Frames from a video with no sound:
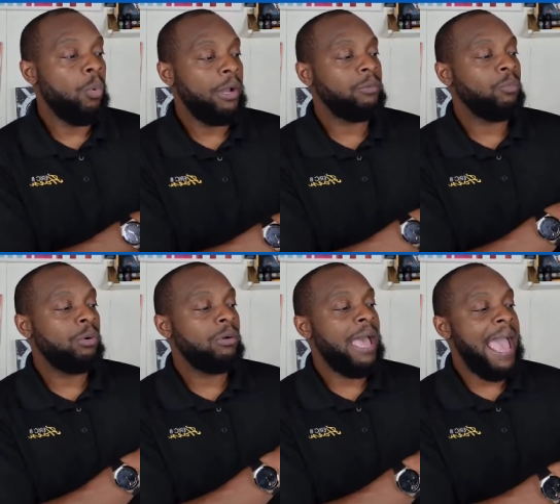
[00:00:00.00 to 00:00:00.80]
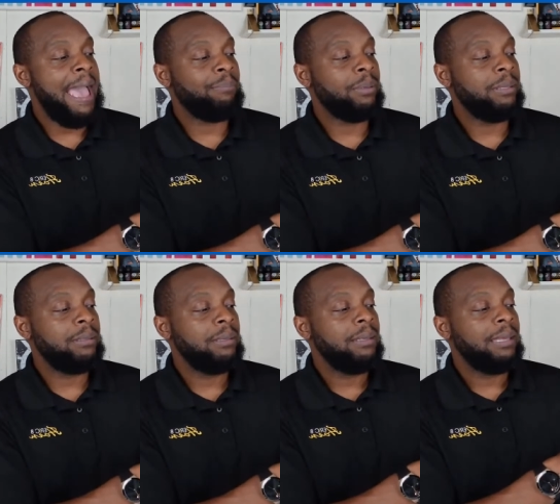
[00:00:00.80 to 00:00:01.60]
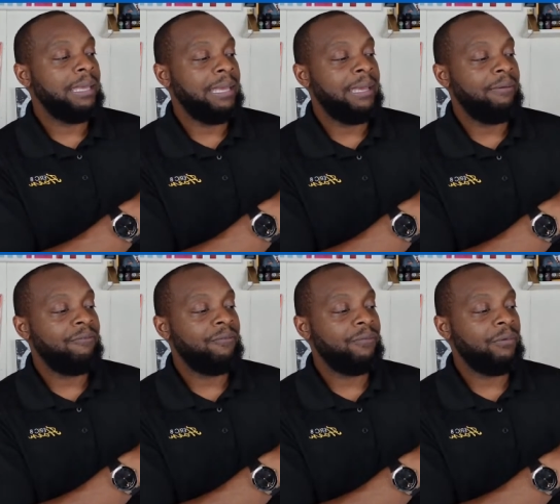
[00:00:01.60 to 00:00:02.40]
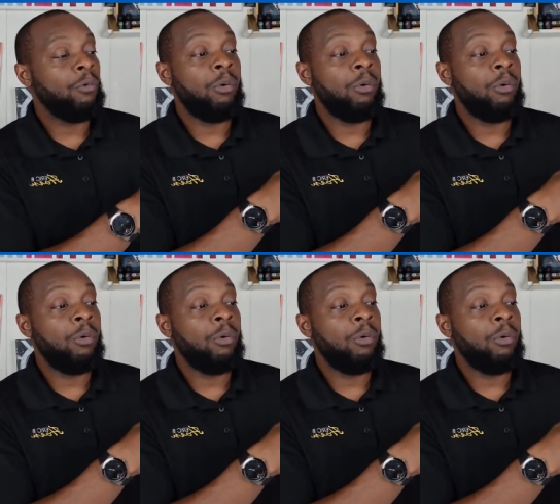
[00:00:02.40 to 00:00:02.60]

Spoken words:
what will happen if,